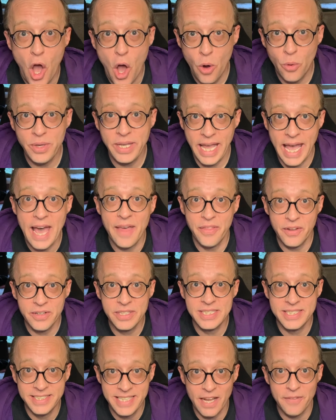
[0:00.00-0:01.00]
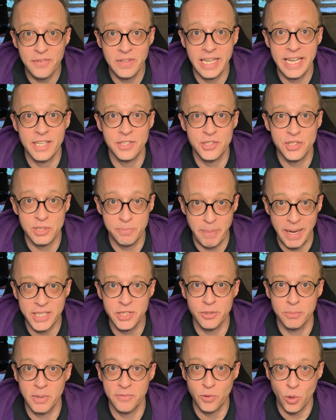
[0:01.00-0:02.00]
Oh yeah, there is definitely a
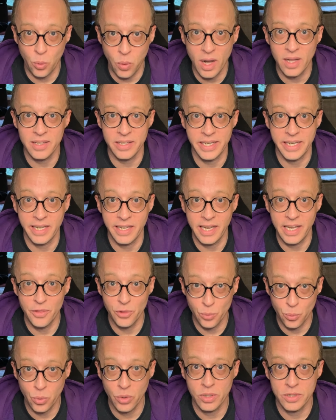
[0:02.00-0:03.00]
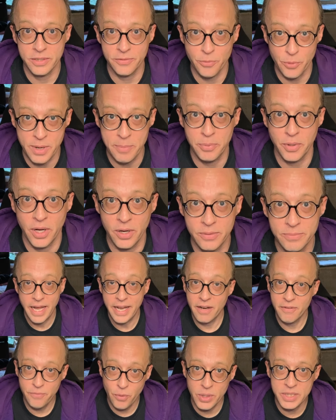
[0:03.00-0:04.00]
spectrum of quality in the world of repro.
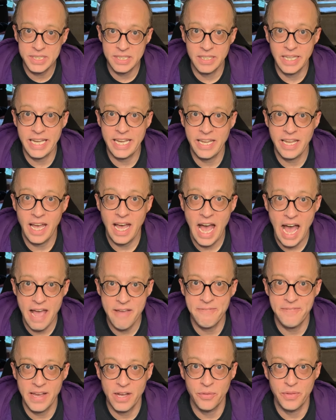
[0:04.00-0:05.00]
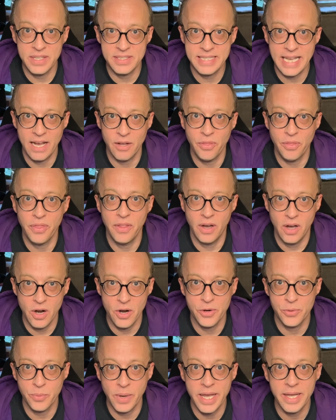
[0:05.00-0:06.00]
And unfortunately, I found this out the
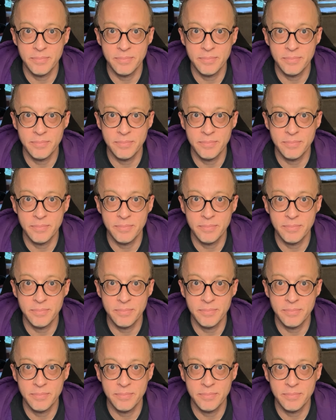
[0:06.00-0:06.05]
hard way.